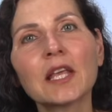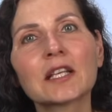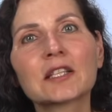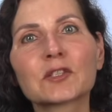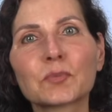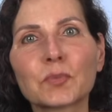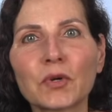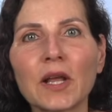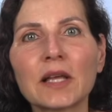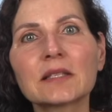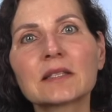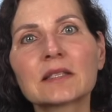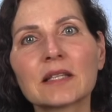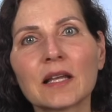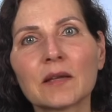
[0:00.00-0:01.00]

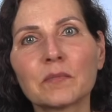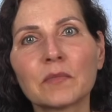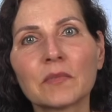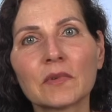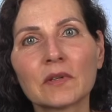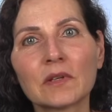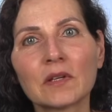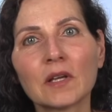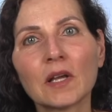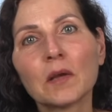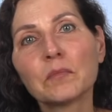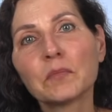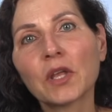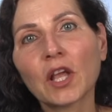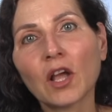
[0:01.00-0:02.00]
express them,
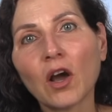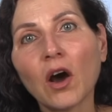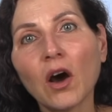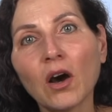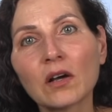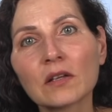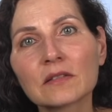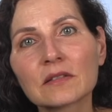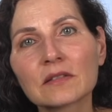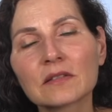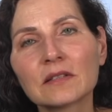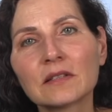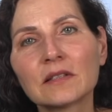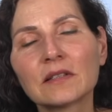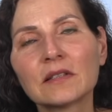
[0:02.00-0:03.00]
because
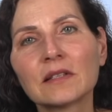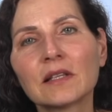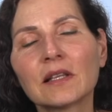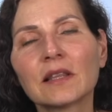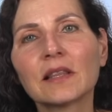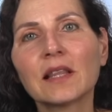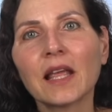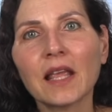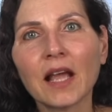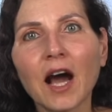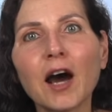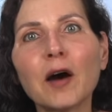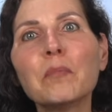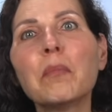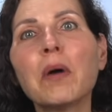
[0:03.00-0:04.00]
they
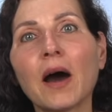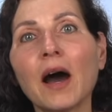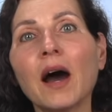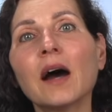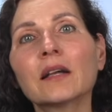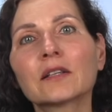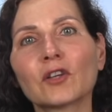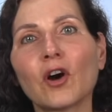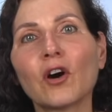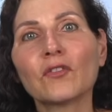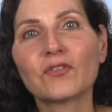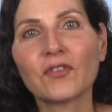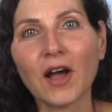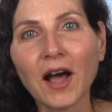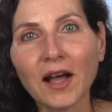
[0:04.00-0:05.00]
are part
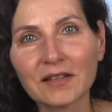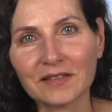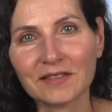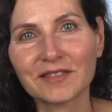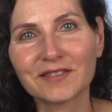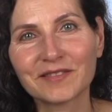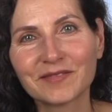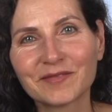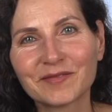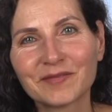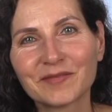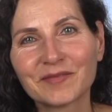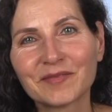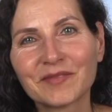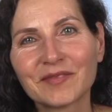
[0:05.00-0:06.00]
of us.
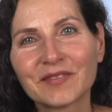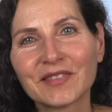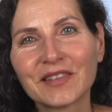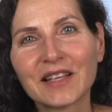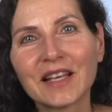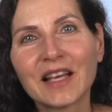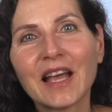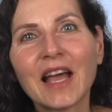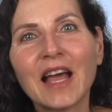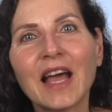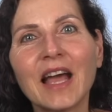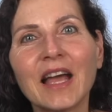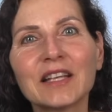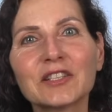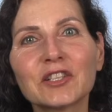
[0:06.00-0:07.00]

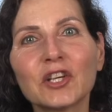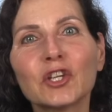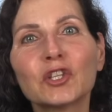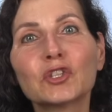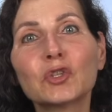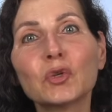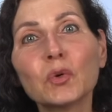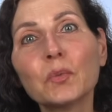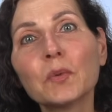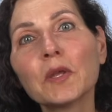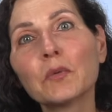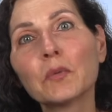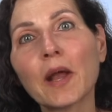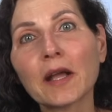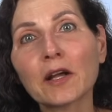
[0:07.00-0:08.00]
And do we
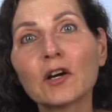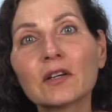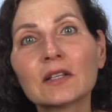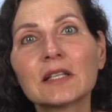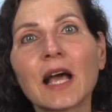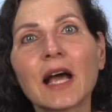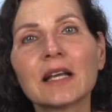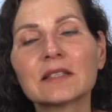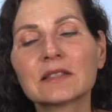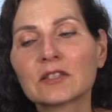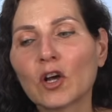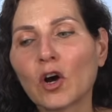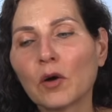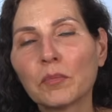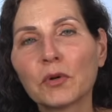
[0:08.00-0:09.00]
recognize
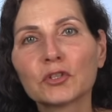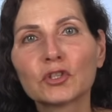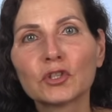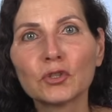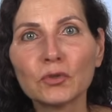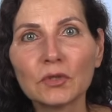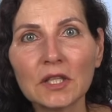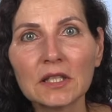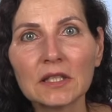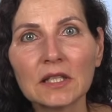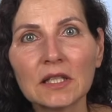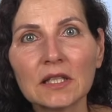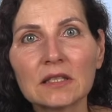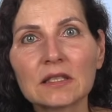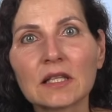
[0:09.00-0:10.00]
the
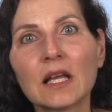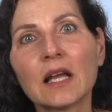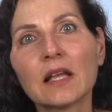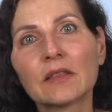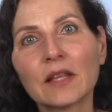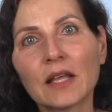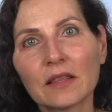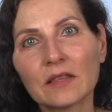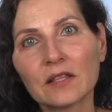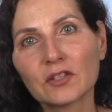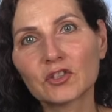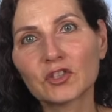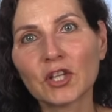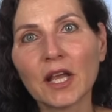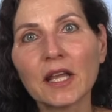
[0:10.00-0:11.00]
opportunities that the
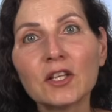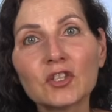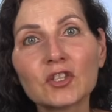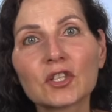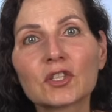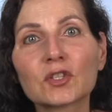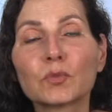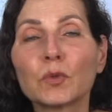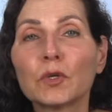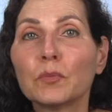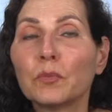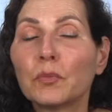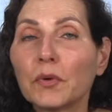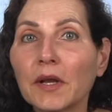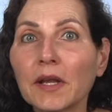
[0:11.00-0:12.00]
changes will
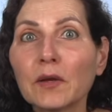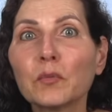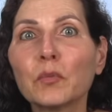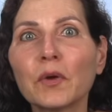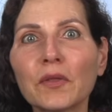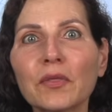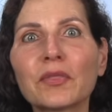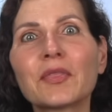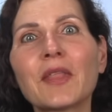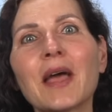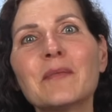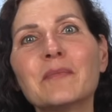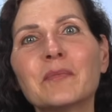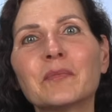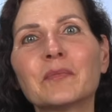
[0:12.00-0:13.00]
bring with
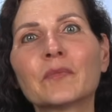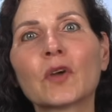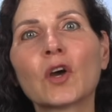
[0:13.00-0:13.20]
them,